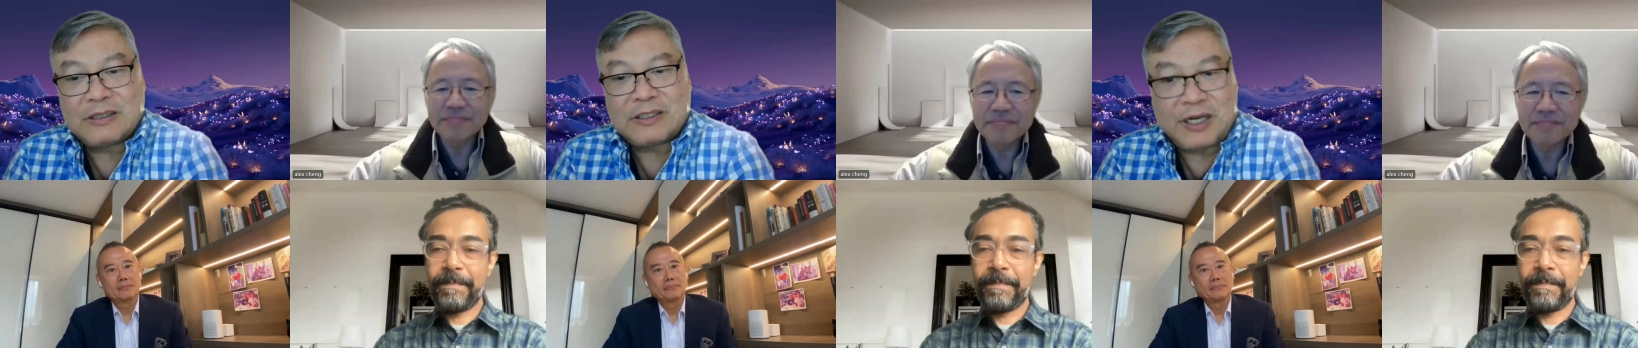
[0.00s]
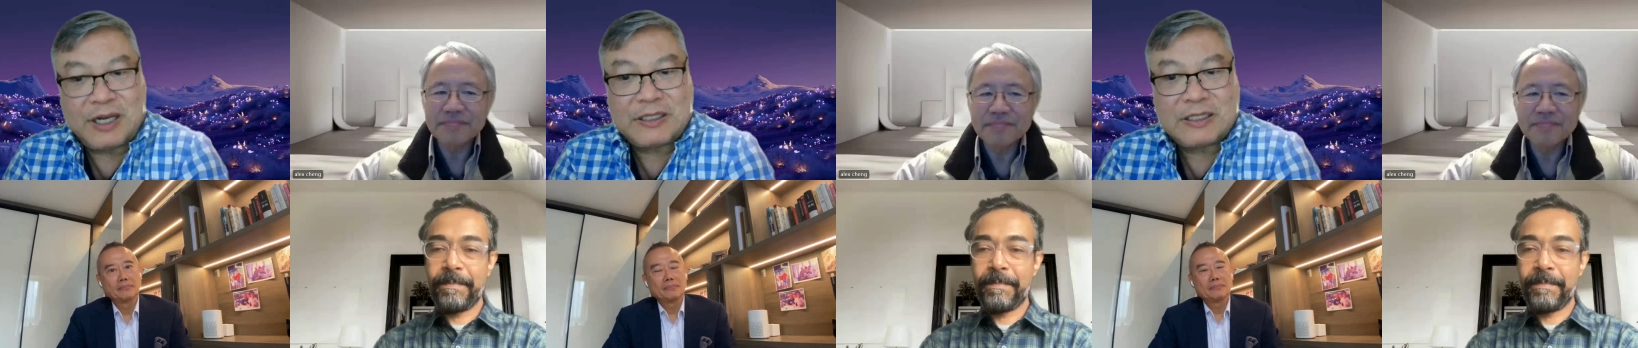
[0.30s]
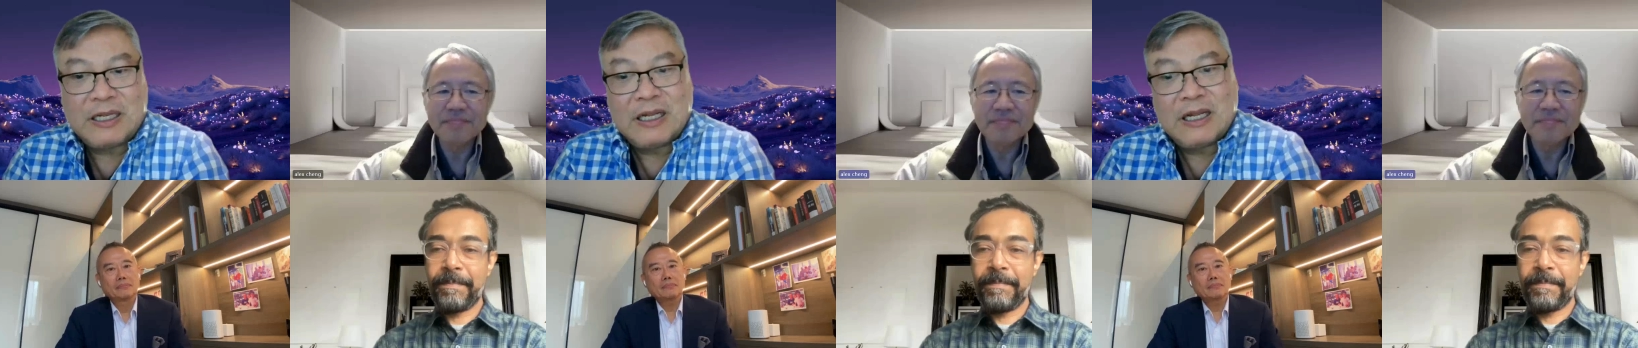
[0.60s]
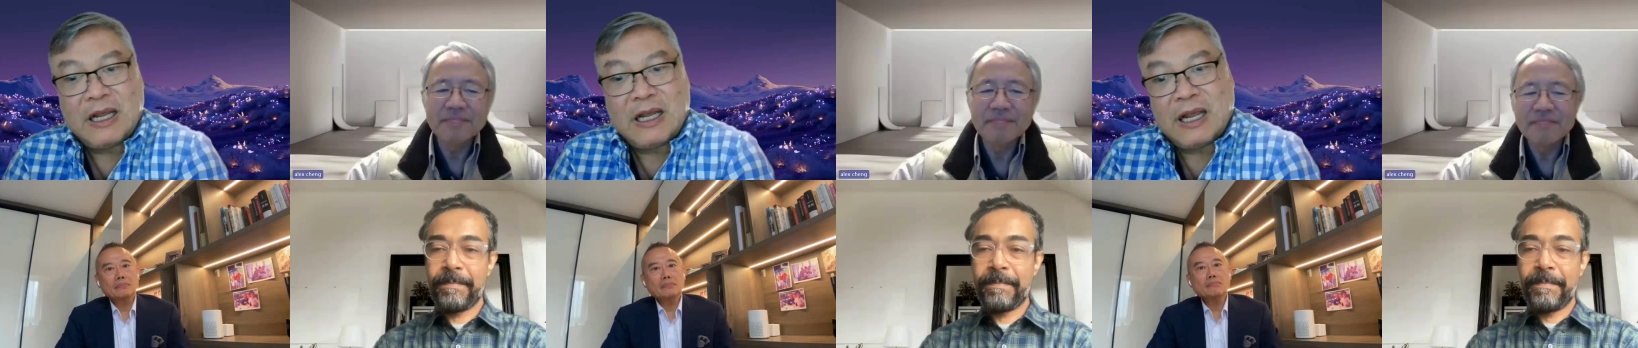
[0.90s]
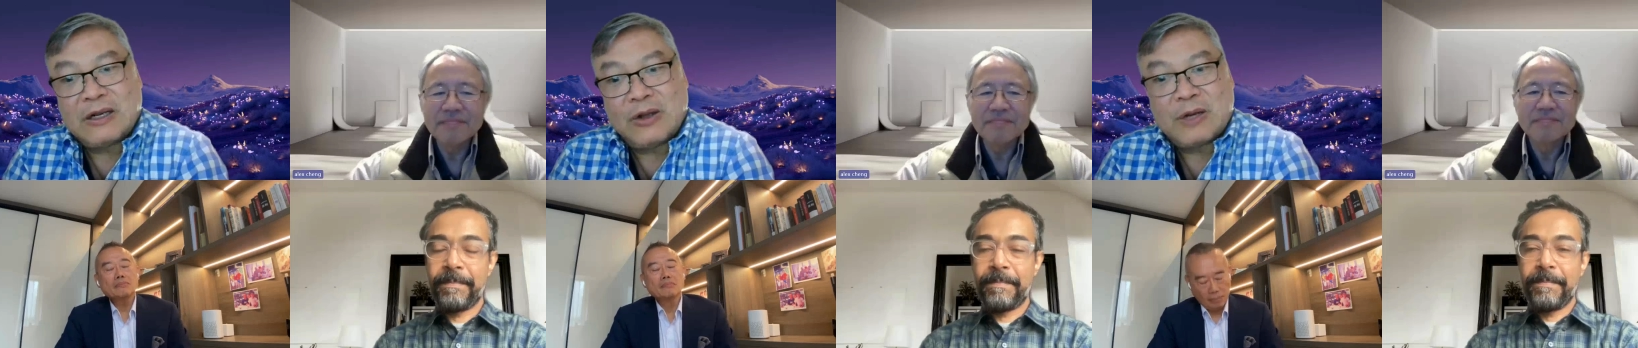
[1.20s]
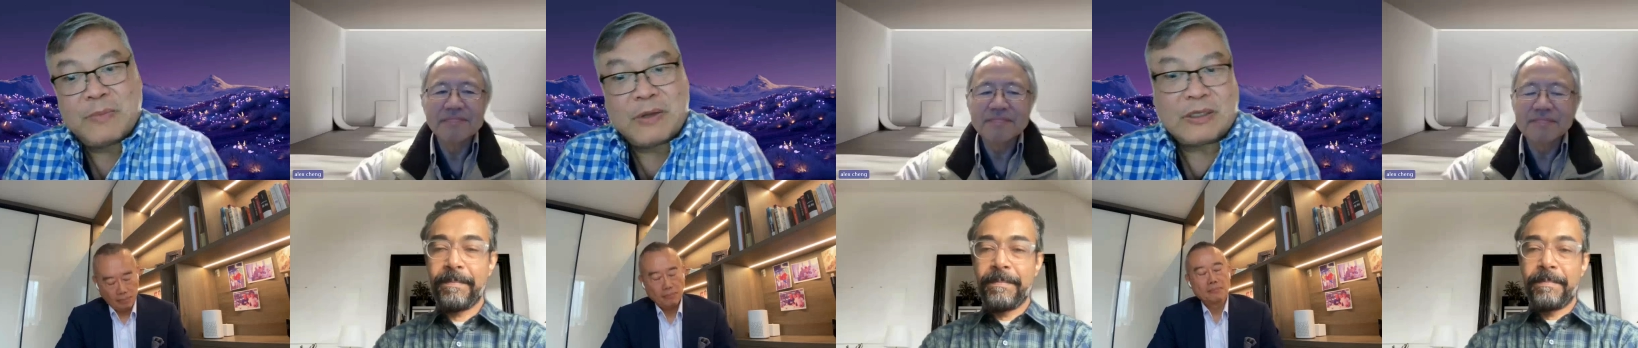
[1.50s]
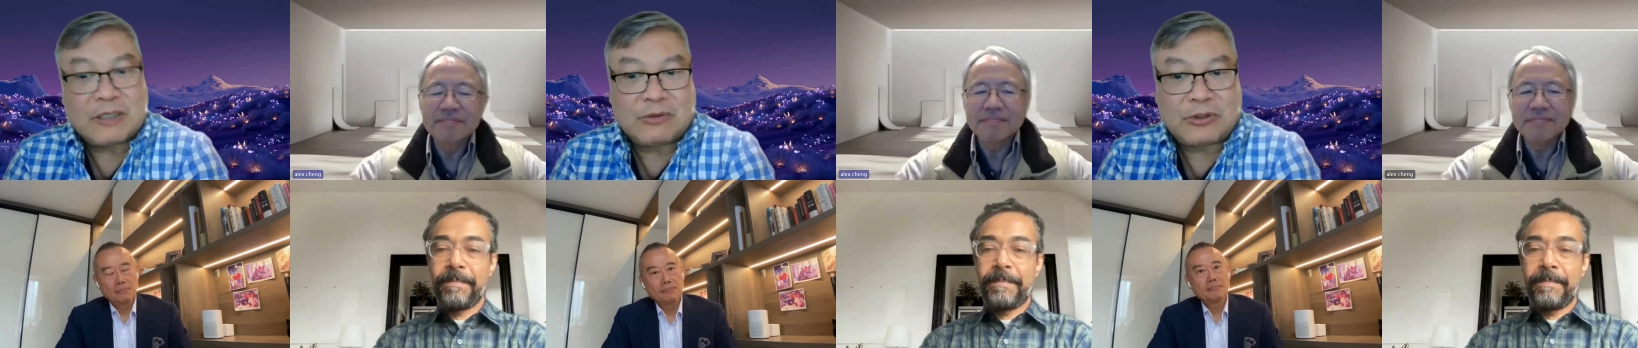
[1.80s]
Speaker 1: cities and learn about
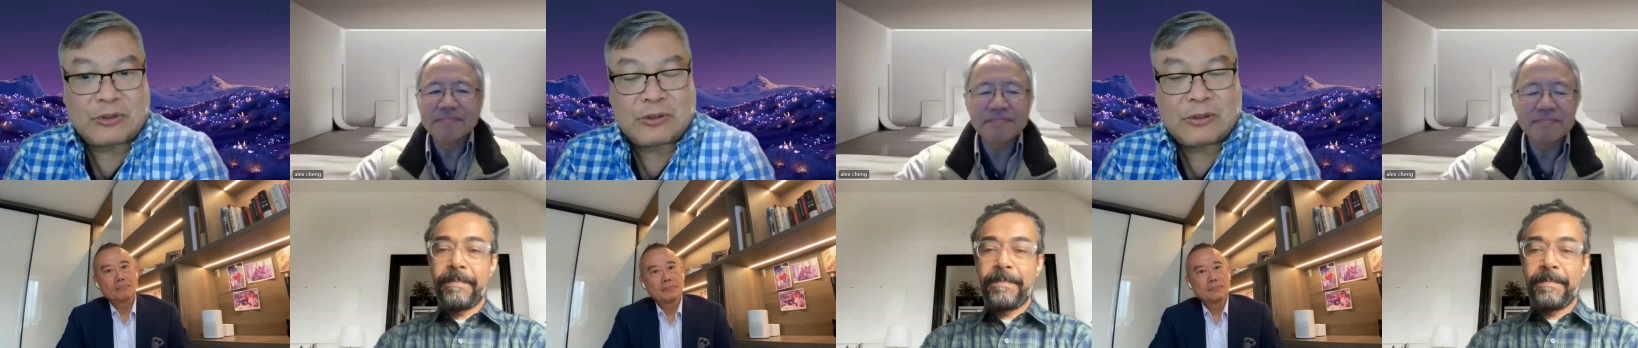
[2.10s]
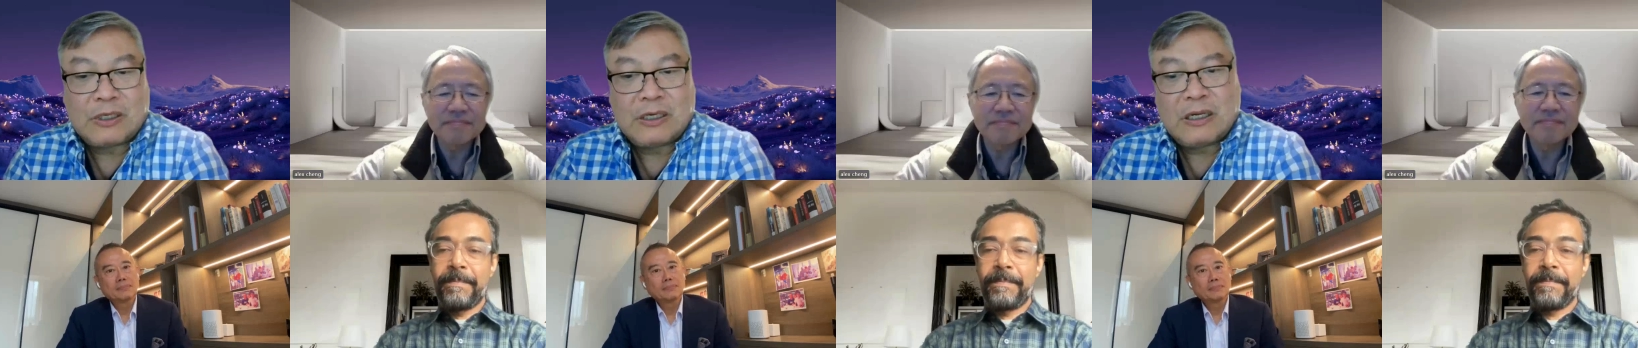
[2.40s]
the culture.